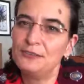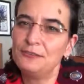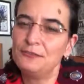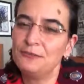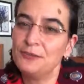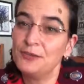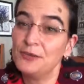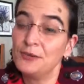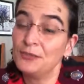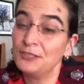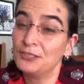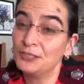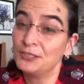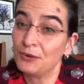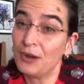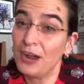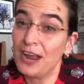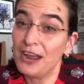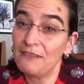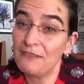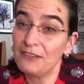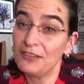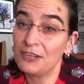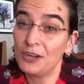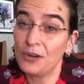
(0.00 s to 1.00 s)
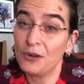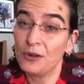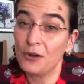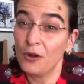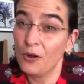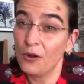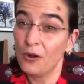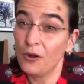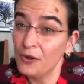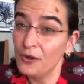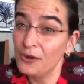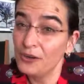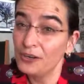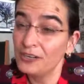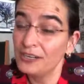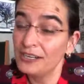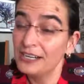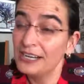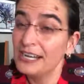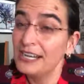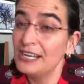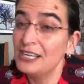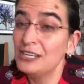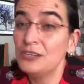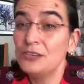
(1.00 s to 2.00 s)
If you're driving a car,
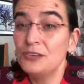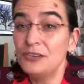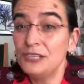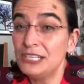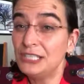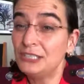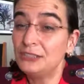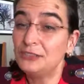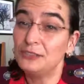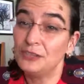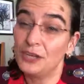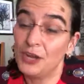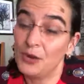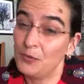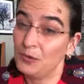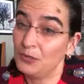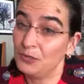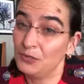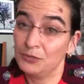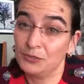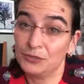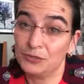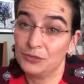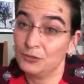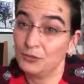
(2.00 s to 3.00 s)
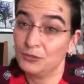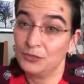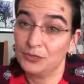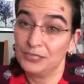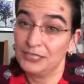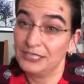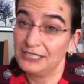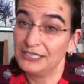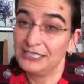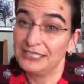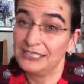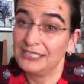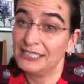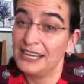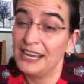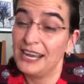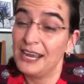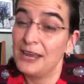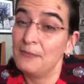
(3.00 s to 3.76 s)
you need to know what your sugar is,